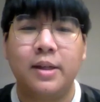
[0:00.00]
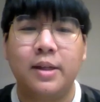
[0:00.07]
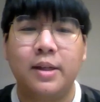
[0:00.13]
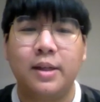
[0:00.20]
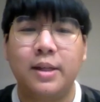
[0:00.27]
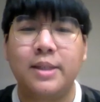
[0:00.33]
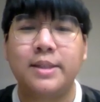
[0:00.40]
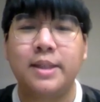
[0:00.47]

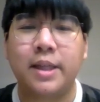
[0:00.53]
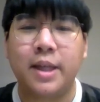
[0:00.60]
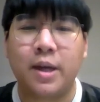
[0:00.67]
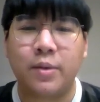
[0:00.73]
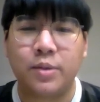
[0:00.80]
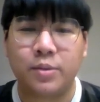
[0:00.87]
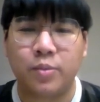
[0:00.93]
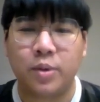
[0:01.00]
Let's see how
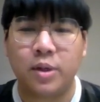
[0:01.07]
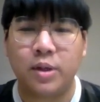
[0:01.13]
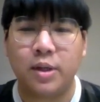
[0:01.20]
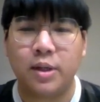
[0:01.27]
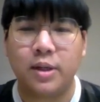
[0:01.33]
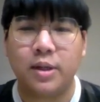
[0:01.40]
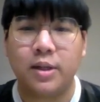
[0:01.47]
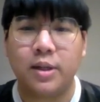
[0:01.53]
it works.
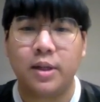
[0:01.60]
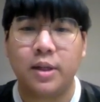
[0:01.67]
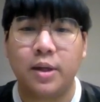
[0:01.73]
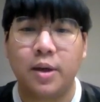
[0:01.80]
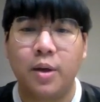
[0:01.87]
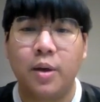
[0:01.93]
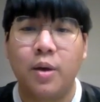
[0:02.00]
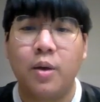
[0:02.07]

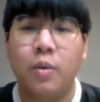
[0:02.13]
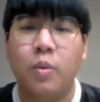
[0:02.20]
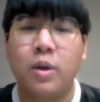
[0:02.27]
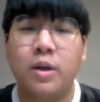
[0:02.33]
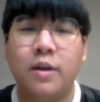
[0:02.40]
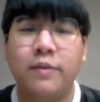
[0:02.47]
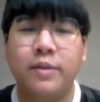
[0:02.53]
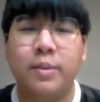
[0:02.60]
One
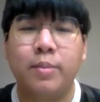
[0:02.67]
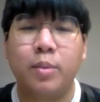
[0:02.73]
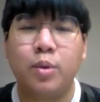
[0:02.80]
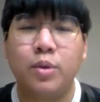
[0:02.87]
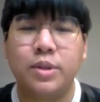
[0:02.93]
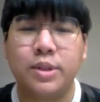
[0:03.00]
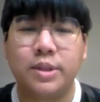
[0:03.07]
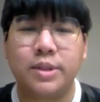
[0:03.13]
of the
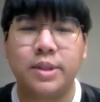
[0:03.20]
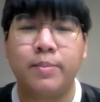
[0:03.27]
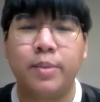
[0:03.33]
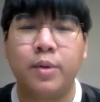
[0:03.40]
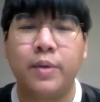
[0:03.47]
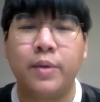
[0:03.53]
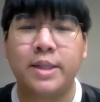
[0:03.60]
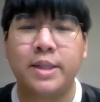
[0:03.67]
most
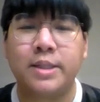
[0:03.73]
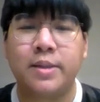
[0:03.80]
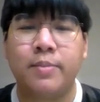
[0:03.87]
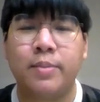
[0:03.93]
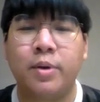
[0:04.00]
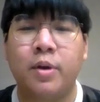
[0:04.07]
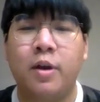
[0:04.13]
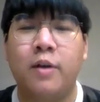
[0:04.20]
simple
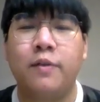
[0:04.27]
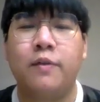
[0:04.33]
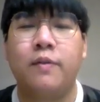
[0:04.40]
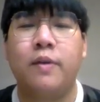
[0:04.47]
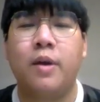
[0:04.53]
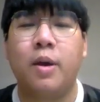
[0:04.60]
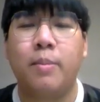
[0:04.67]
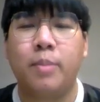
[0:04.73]
examples of
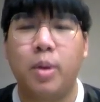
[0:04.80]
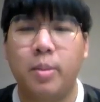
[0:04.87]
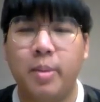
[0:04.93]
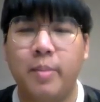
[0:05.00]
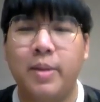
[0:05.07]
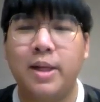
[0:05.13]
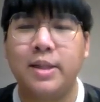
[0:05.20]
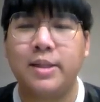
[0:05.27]

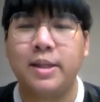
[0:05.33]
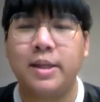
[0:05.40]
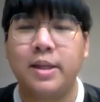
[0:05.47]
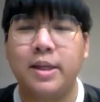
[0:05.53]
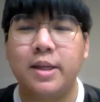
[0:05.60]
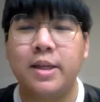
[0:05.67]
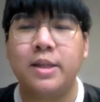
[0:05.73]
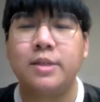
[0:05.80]
probability
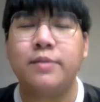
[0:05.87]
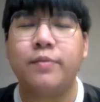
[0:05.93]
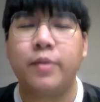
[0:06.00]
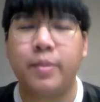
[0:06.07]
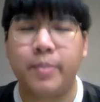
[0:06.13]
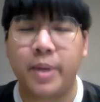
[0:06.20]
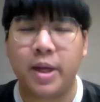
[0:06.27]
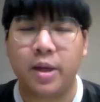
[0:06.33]
is
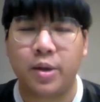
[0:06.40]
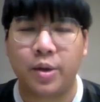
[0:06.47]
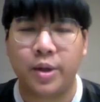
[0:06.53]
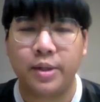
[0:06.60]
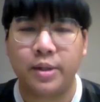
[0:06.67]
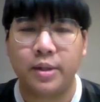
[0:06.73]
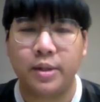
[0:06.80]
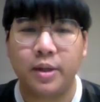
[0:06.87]
flipping a coin.